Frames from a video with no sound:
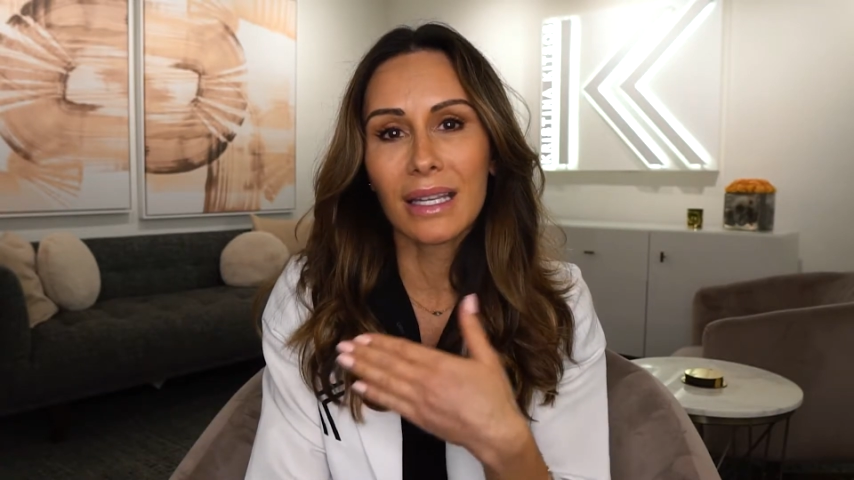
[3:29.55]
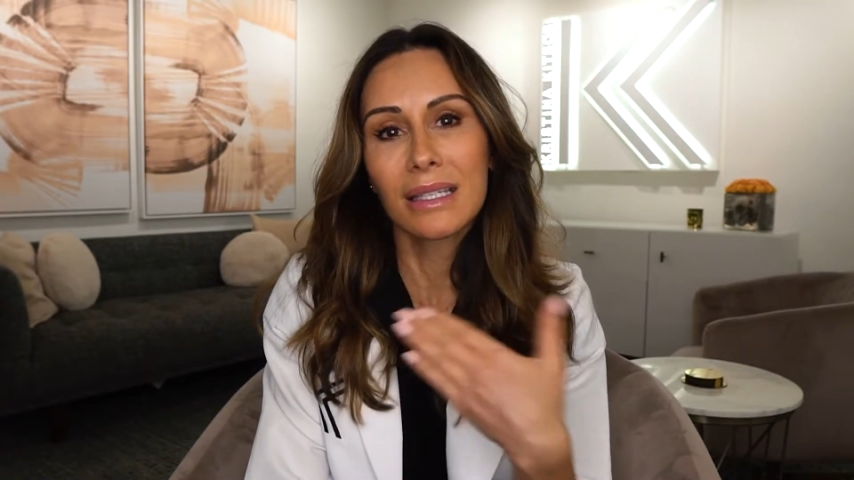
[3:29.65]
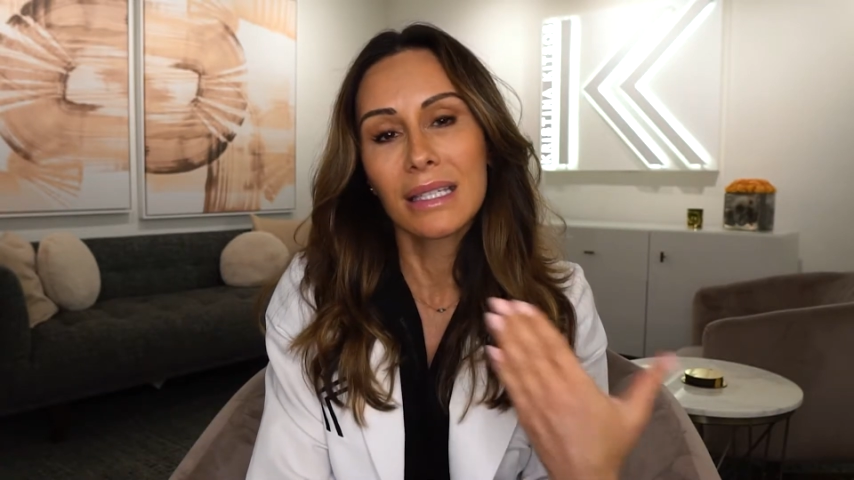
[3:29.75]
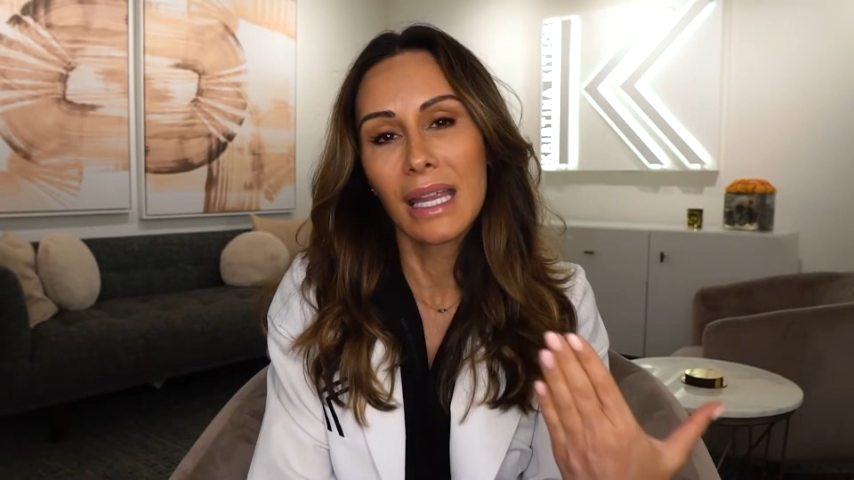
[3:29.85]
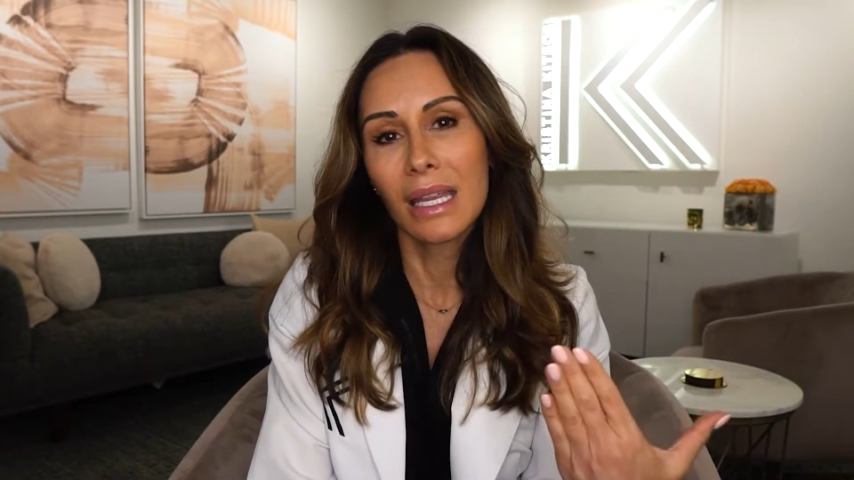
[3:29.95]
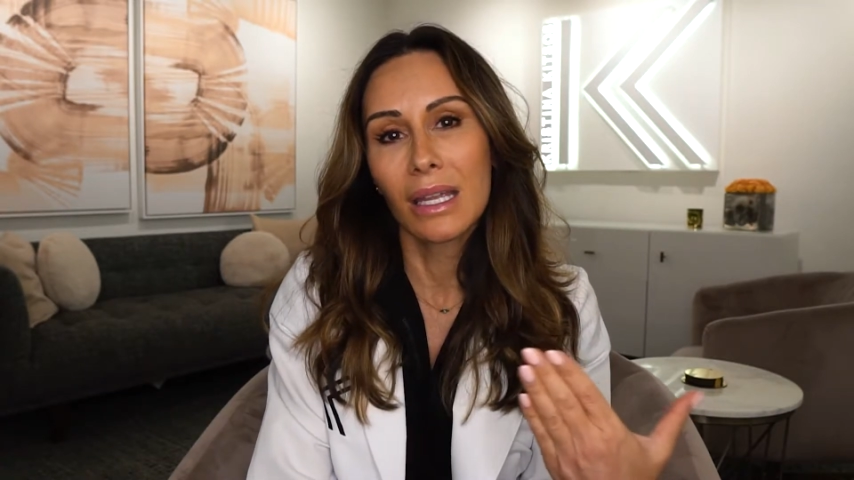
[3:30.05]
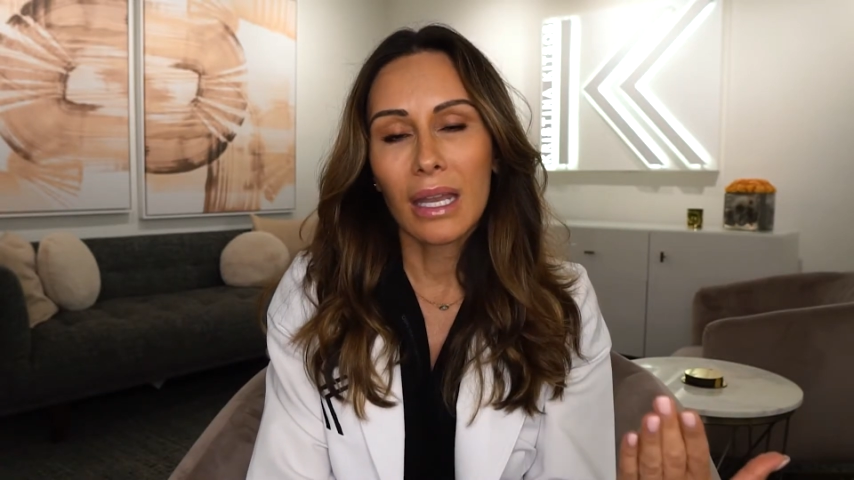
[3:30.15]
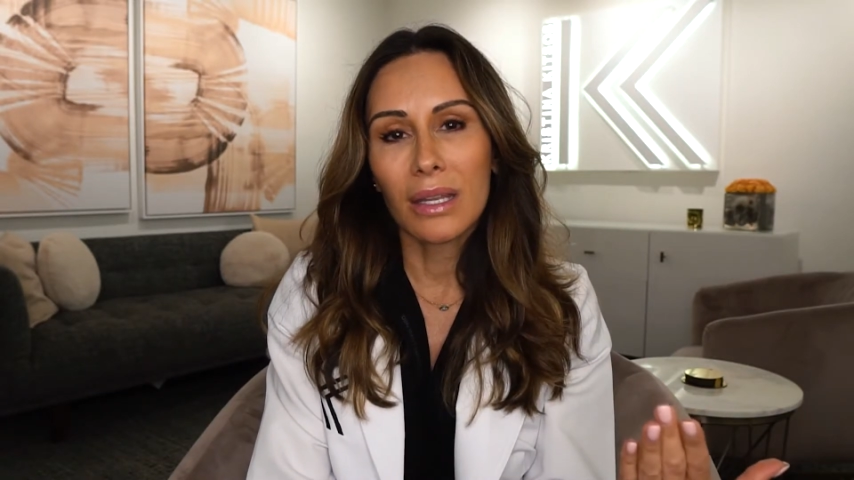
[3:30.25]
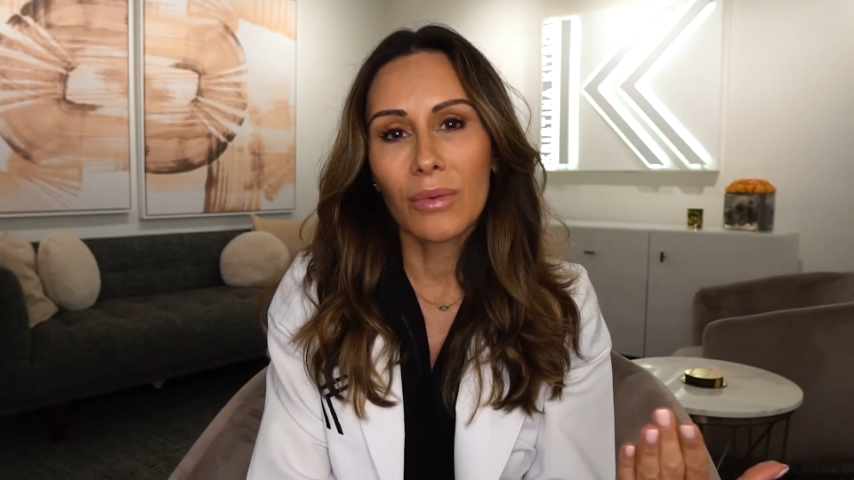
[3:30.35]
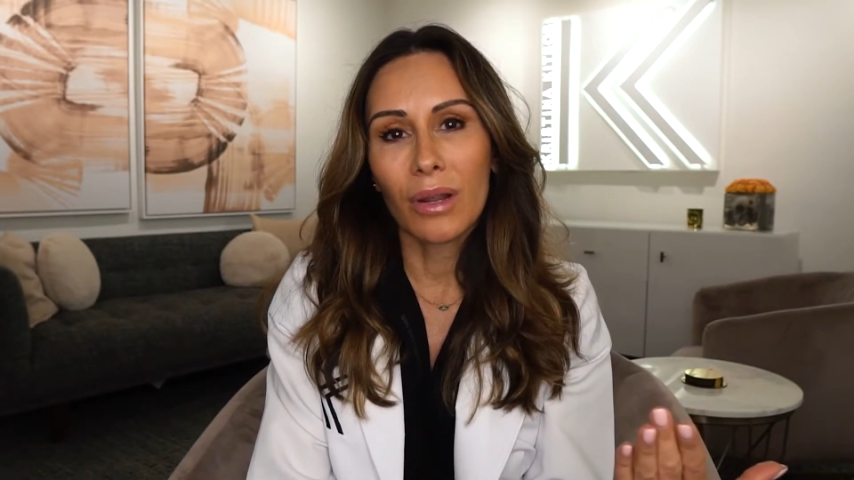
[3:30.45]
it can take
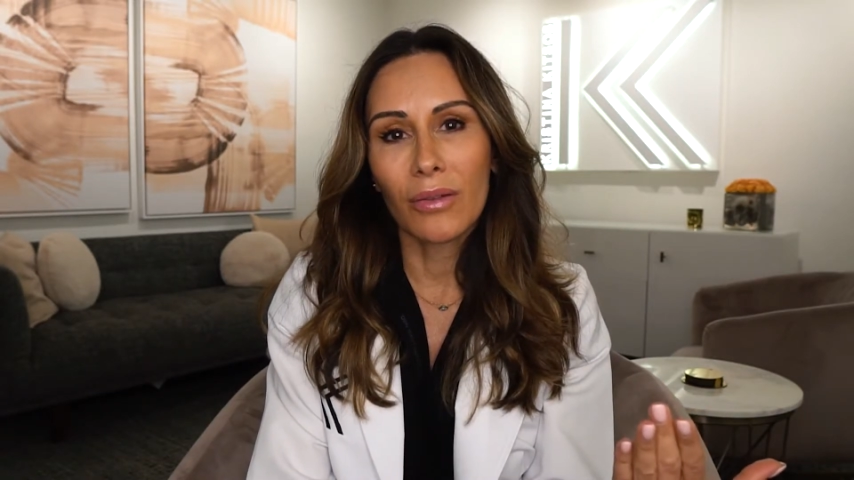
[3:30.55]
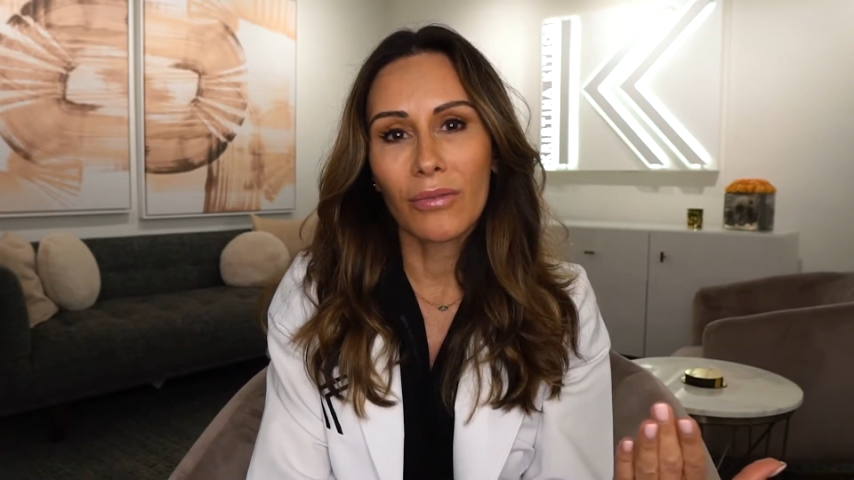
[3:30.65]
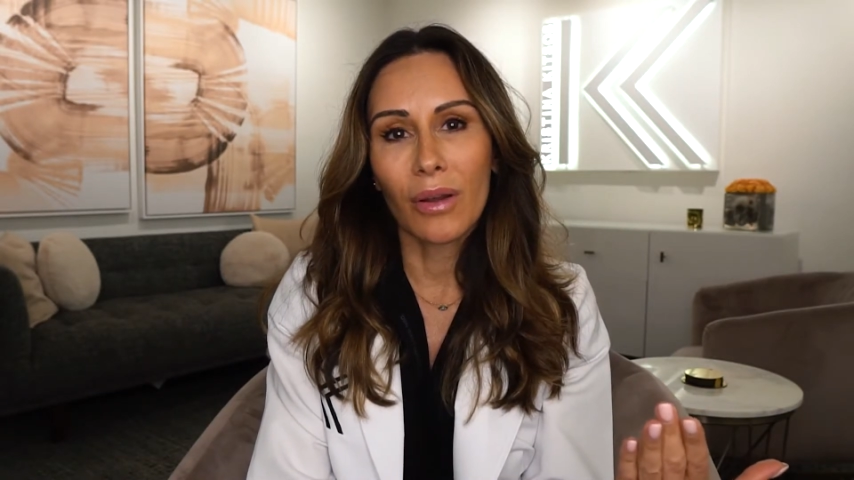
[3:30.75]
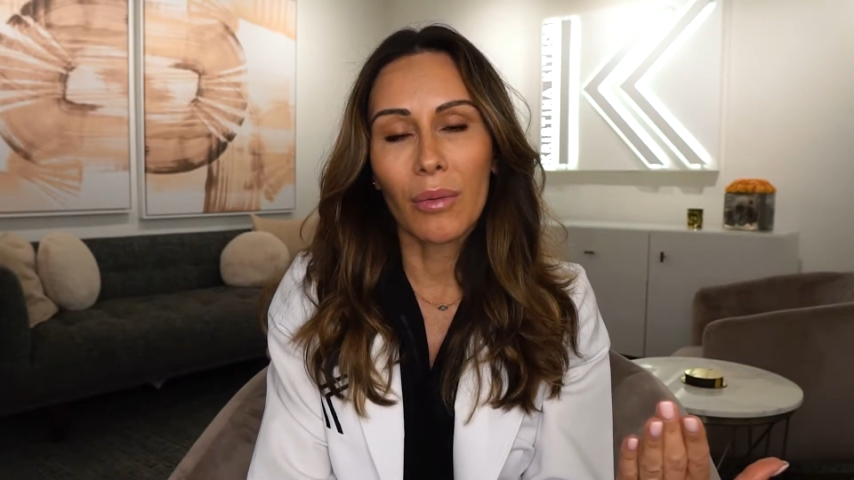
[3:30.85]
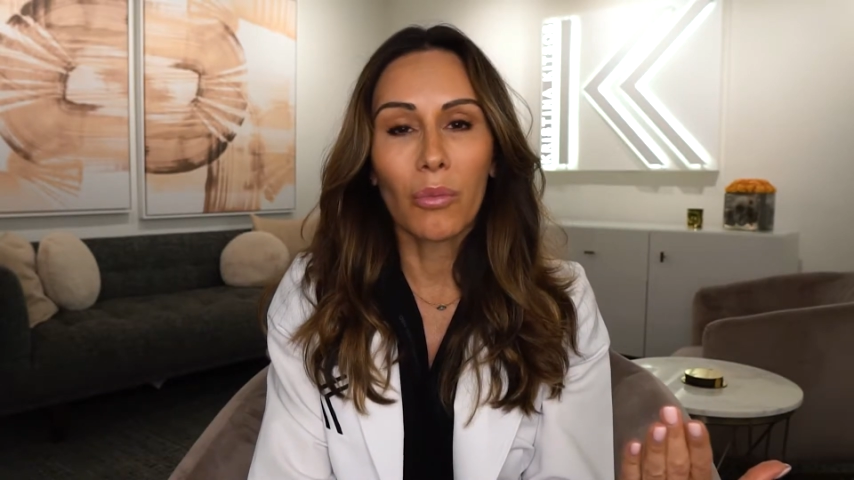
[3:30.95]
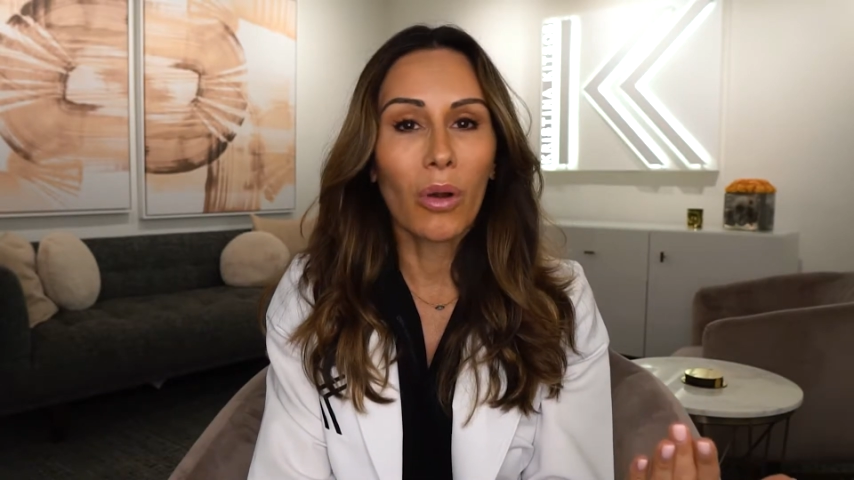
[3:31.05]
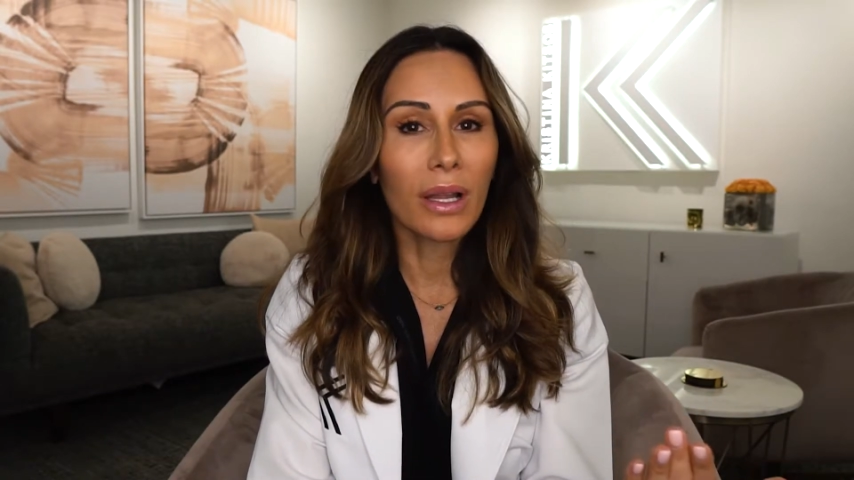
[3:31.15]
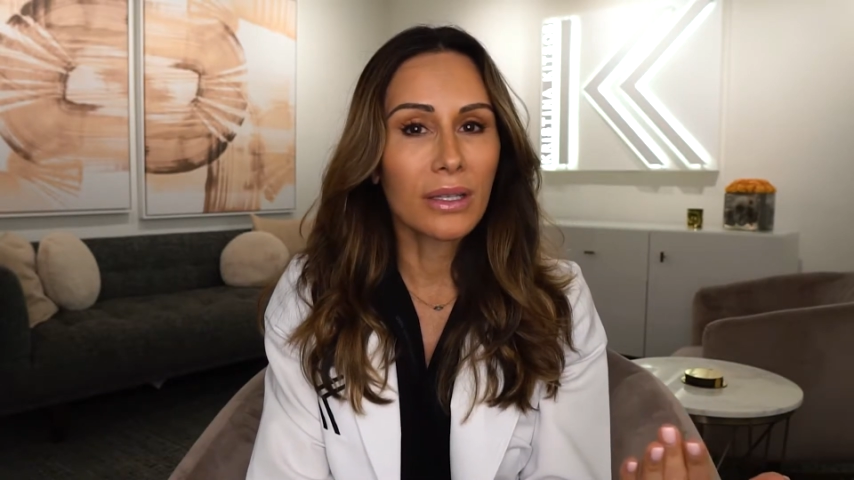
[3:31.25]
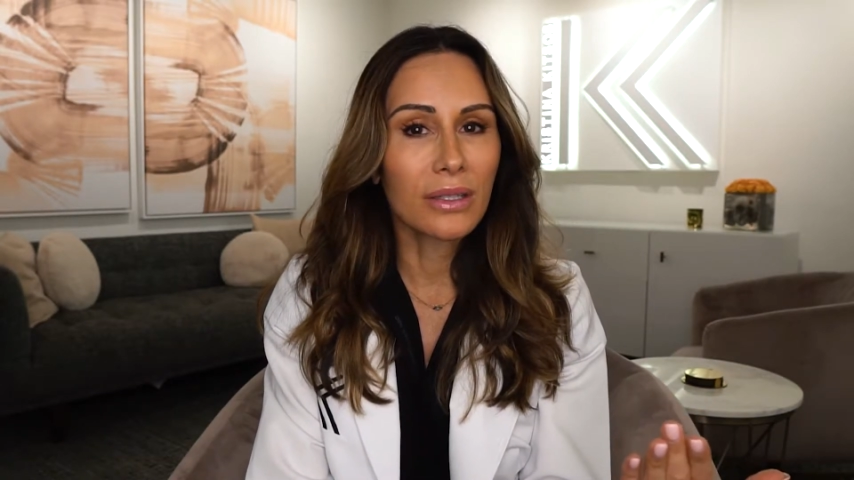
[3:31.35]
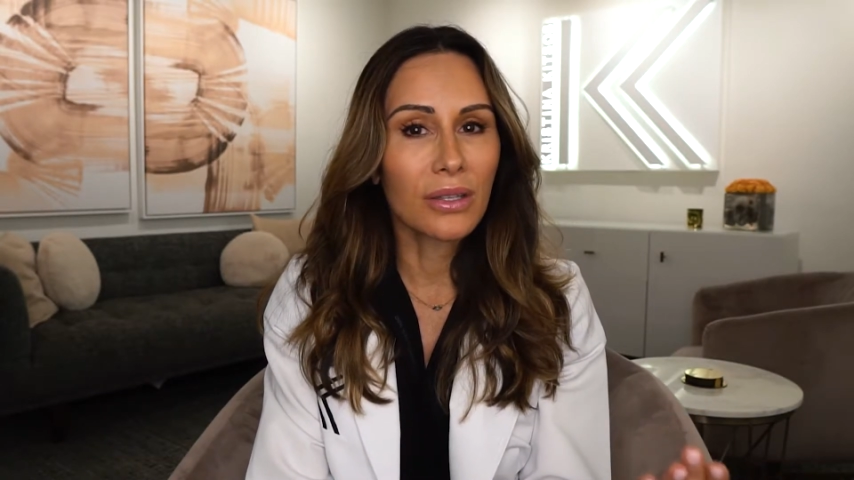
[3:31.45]
anywhere from
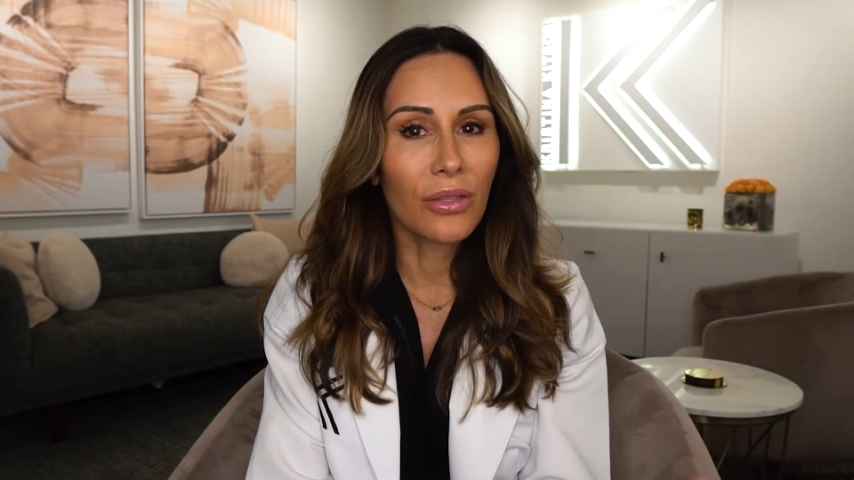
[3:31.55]
1